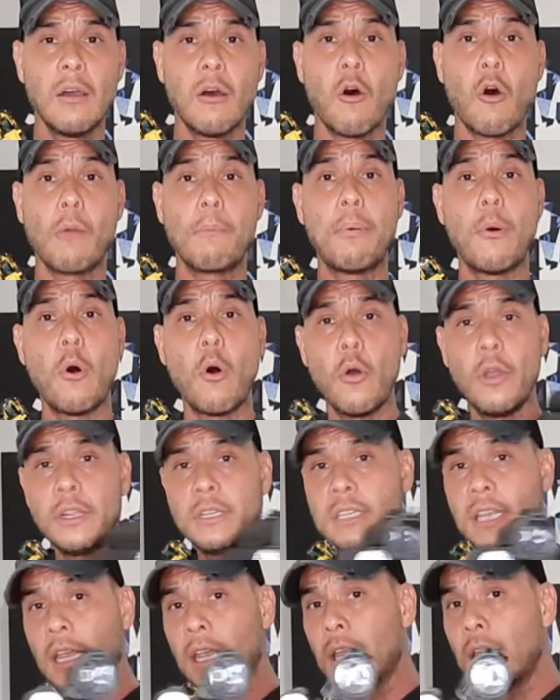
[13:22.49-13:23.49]
or
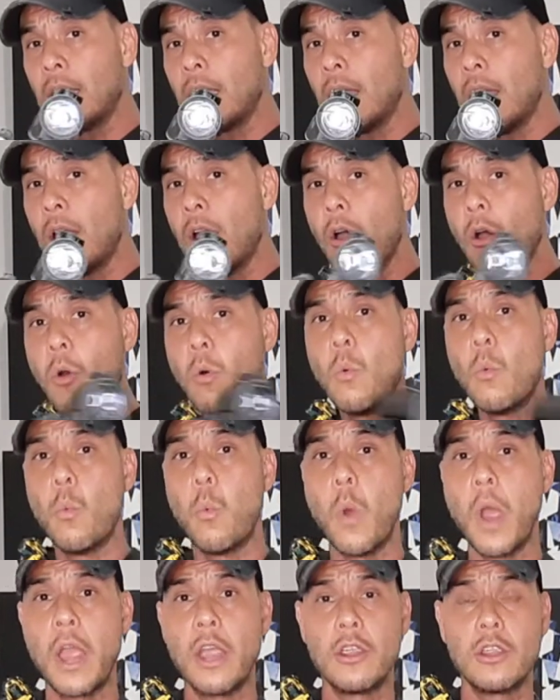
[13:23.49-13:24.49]
pointing
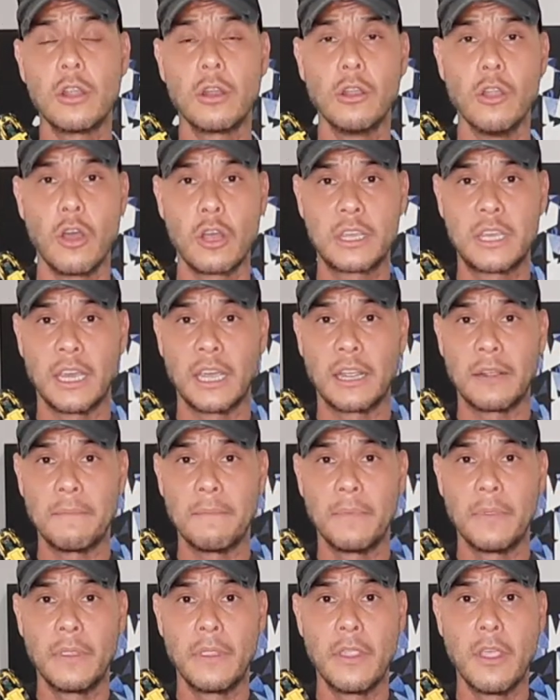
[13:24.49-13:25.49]
where you're looking,
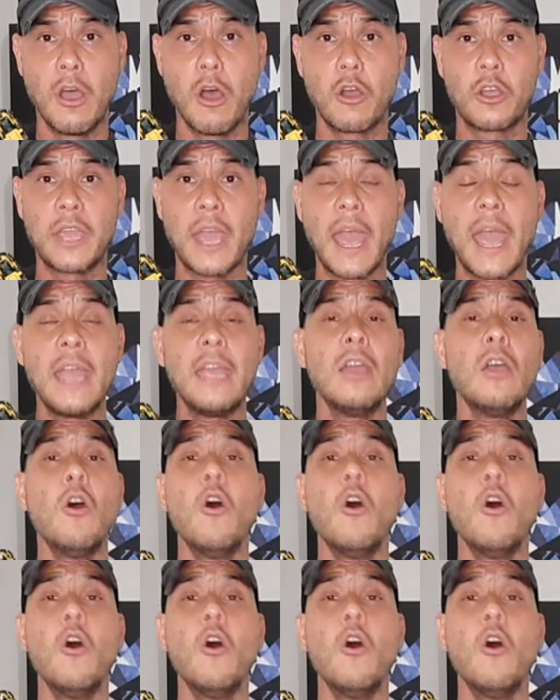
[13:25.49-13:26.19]
okay?